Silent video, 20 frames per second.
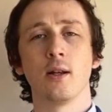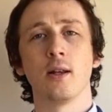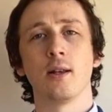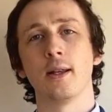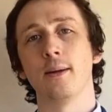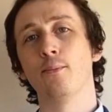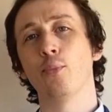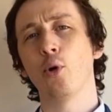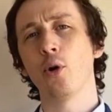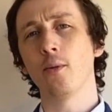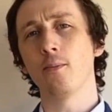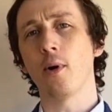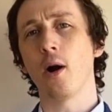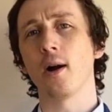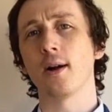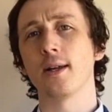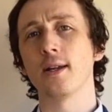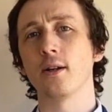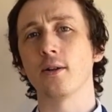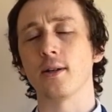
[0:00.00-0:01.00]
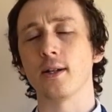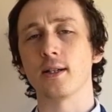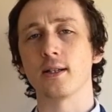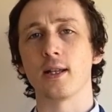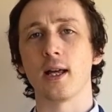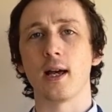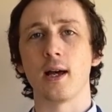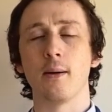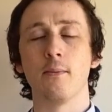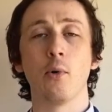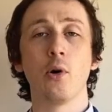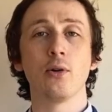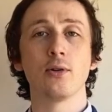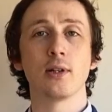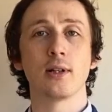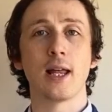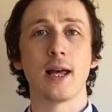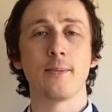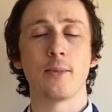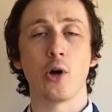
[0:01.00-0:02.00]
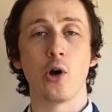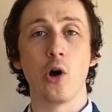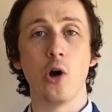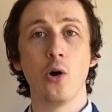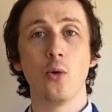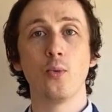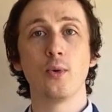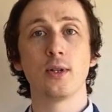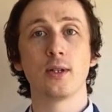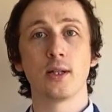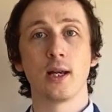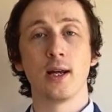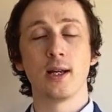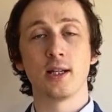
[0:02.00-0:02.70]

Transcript: The important part here is that a moral dilemma always